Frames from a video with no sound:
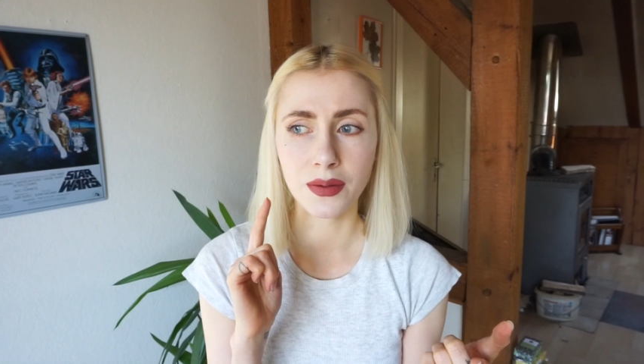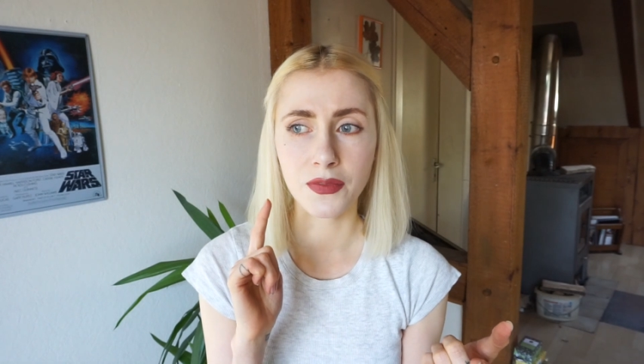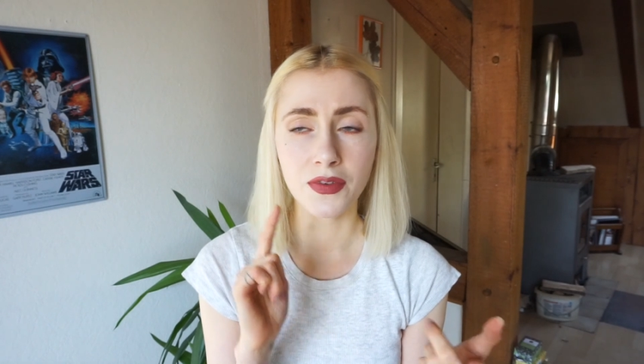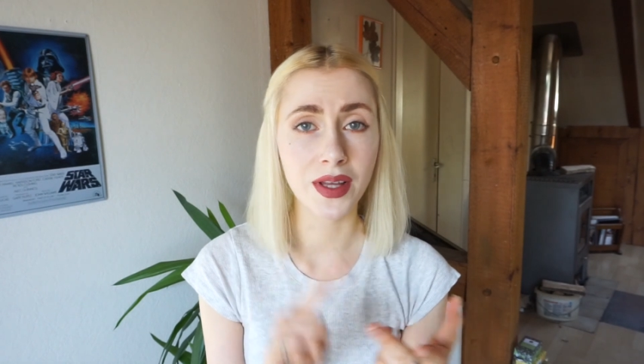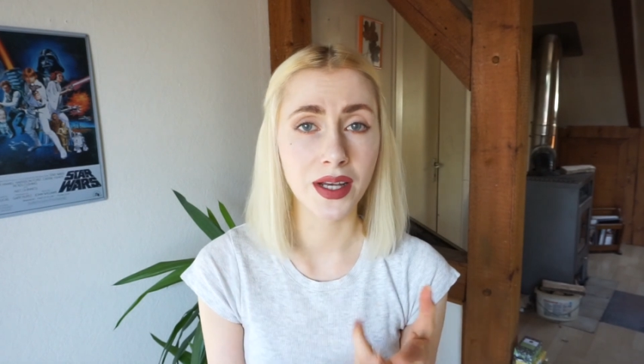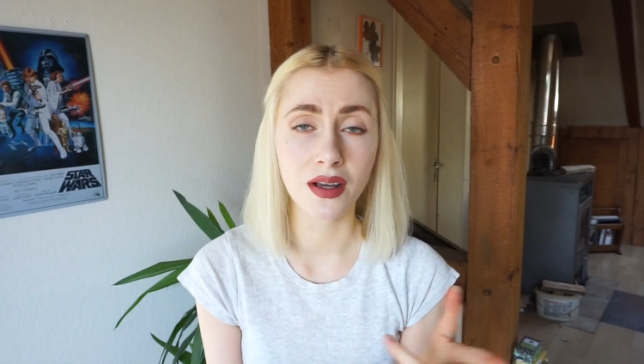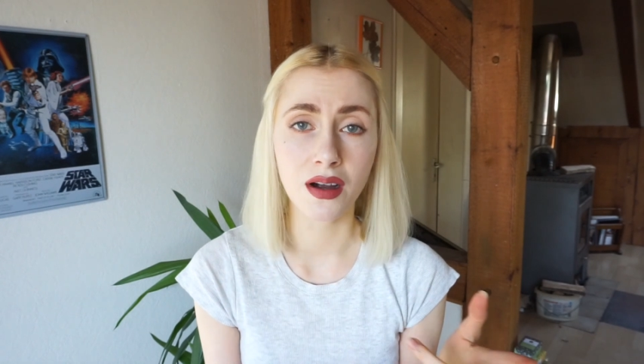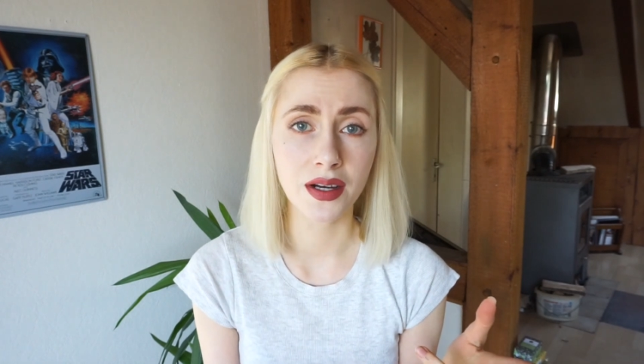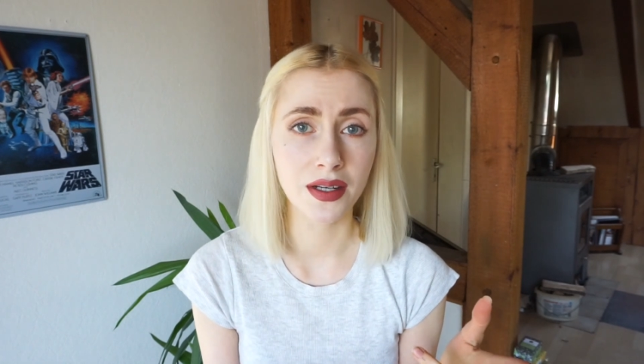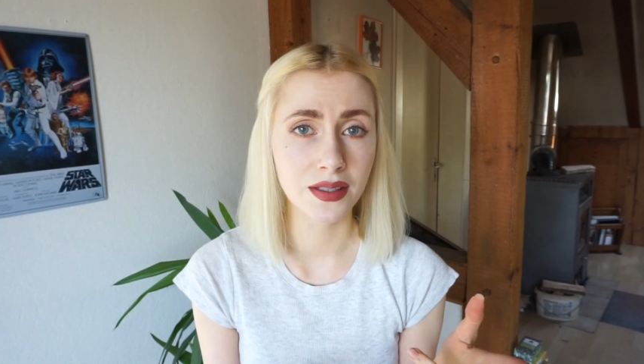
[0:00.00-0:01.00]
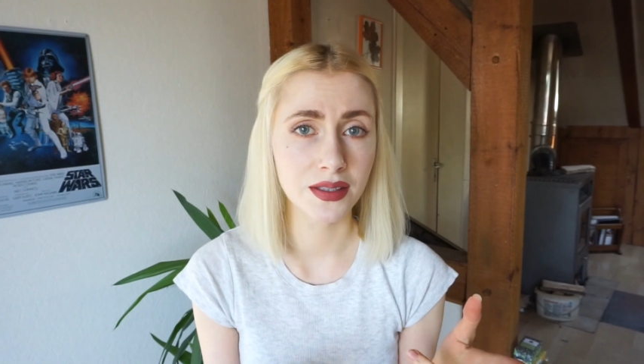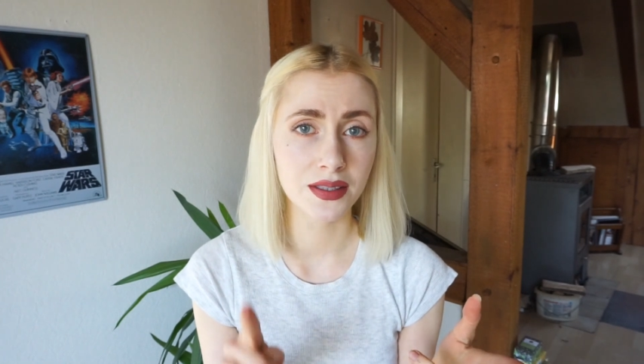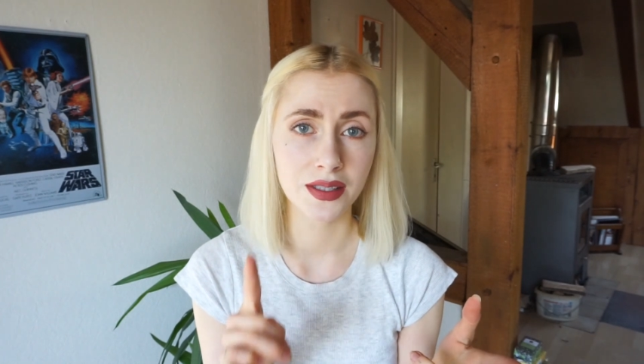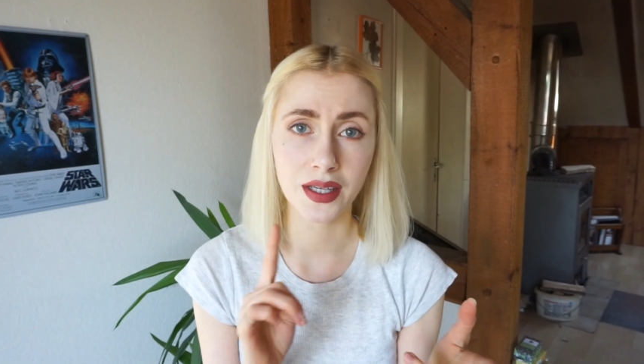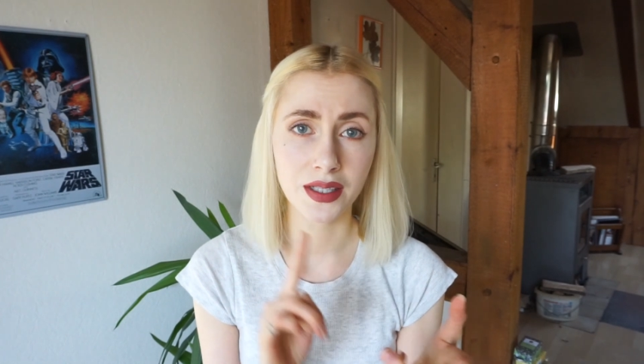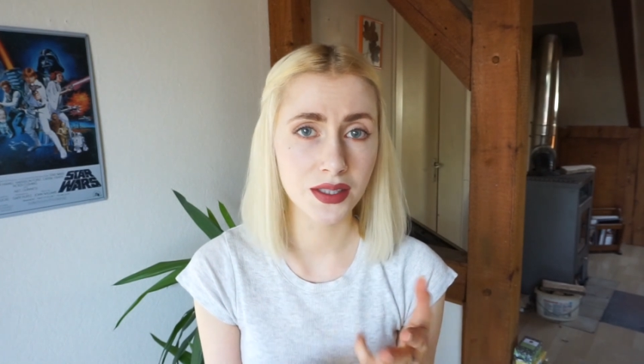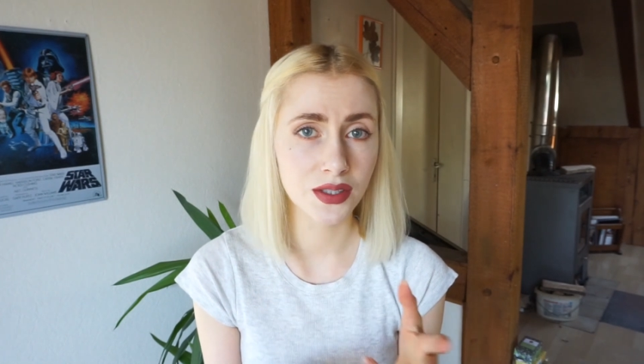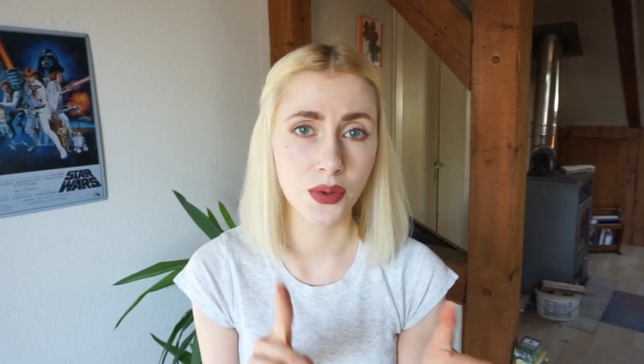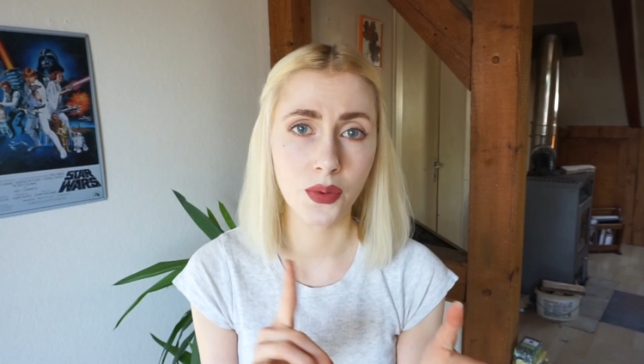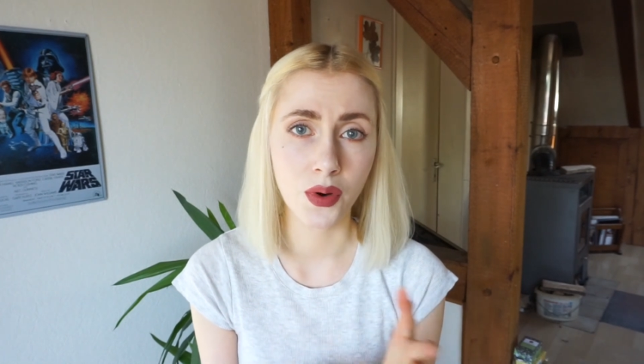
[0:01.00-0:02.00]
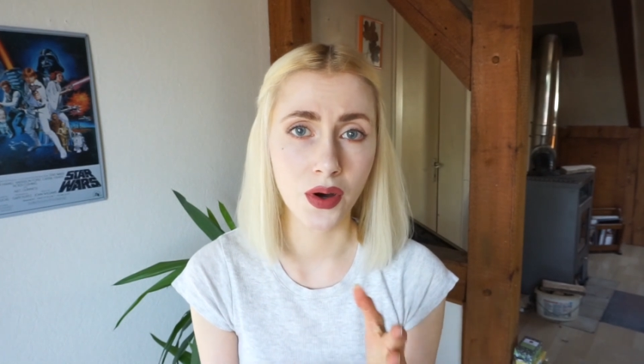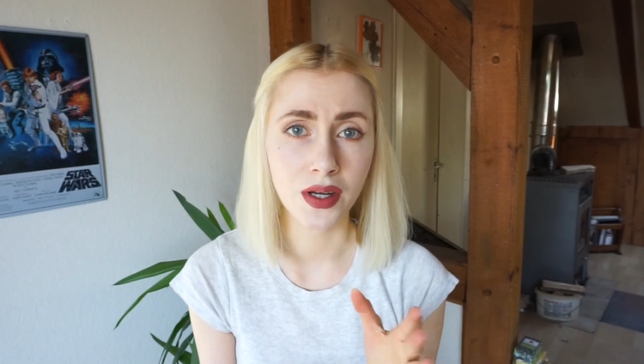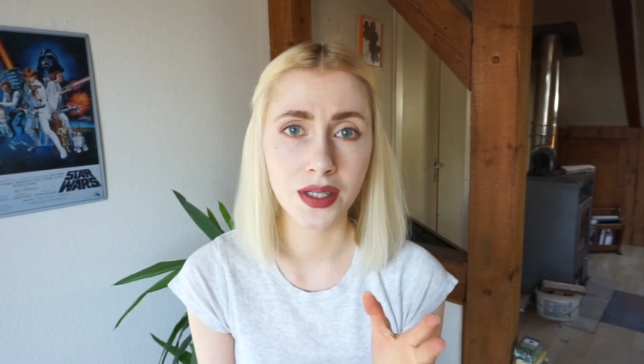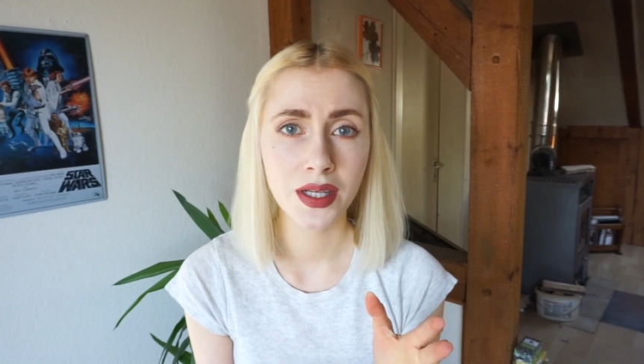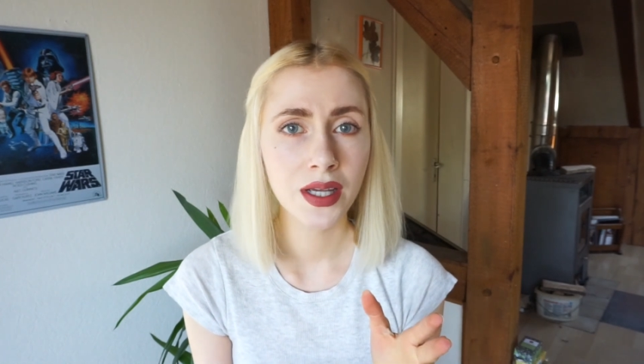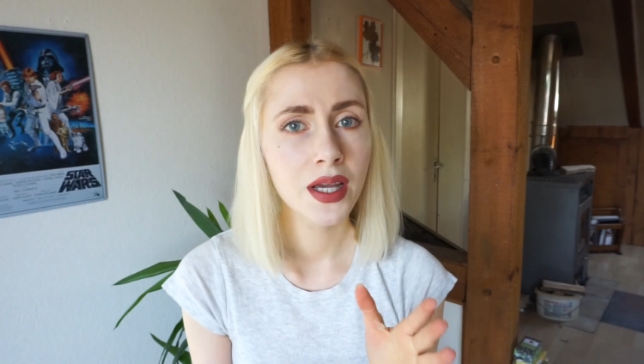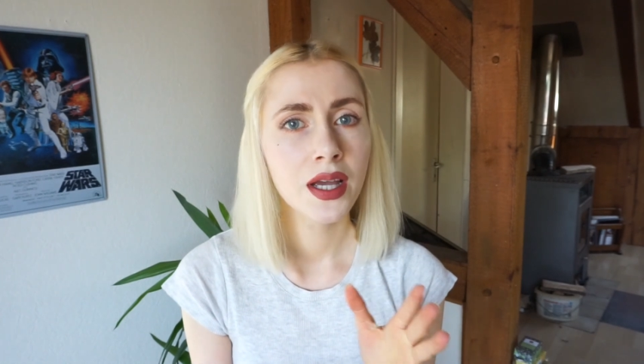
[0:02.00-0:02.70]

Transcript: flat irons, and so on.